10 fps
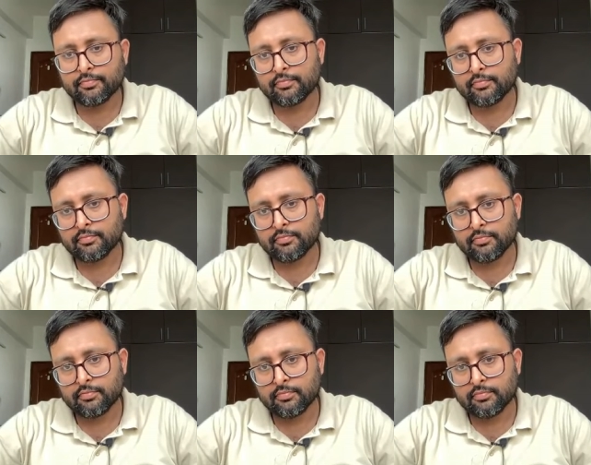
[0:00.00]

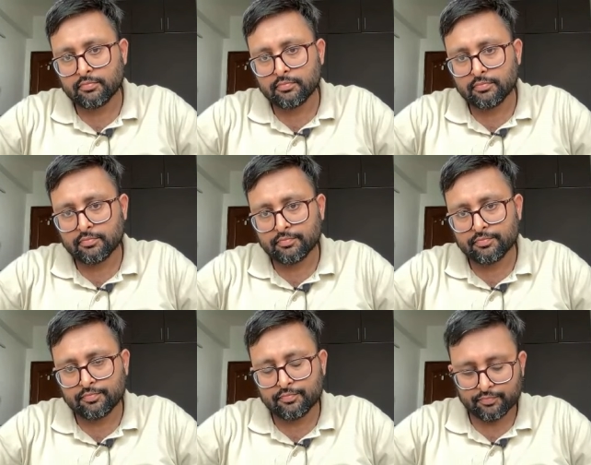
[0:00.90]

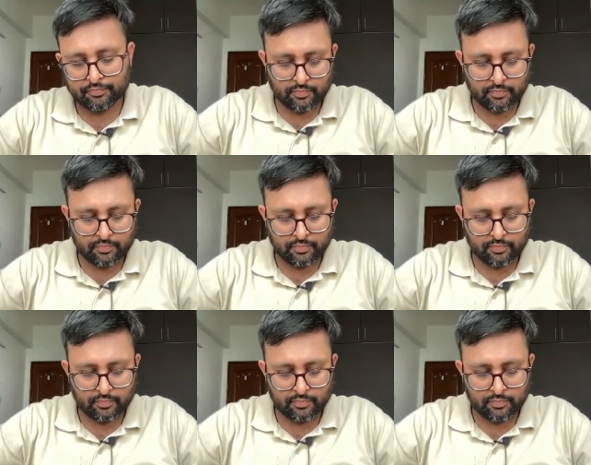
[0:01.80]
No one is speaking in this clip.